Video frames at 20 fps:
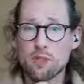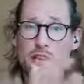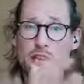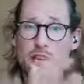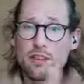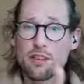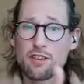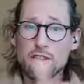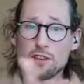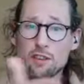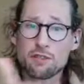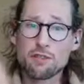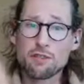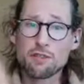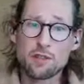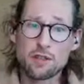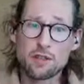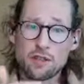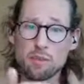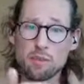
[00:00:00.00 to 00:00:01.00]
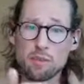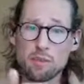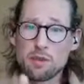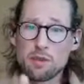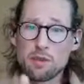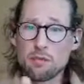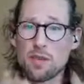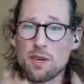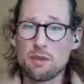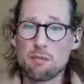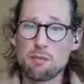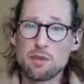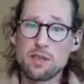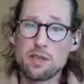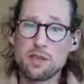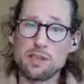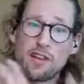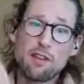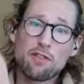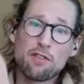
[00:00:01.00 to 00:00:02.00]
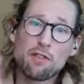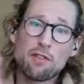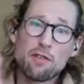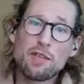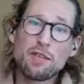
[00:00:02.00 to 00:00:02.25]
an engineering focused company might be to